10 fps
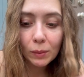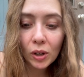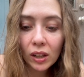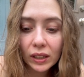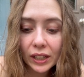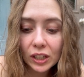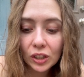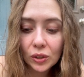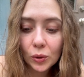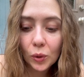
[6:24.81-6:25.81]
I'm not letting
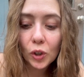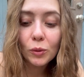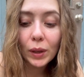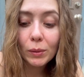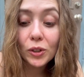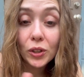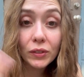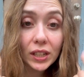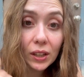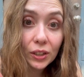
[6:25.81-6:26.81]
you, or maybe you're
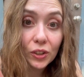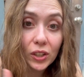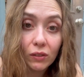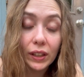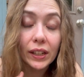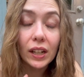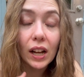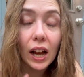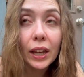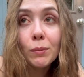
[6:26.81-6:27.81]
even telling yourself, like,
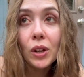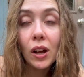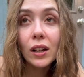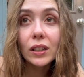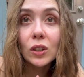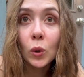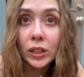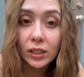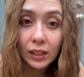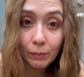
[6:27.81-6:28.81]
I am not
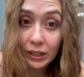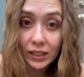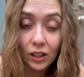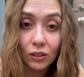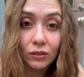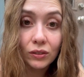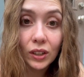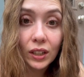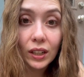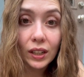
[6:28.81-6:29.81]
going to let myself
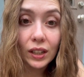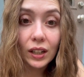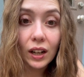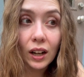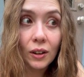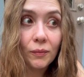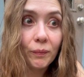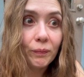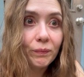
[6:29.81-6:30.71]
um,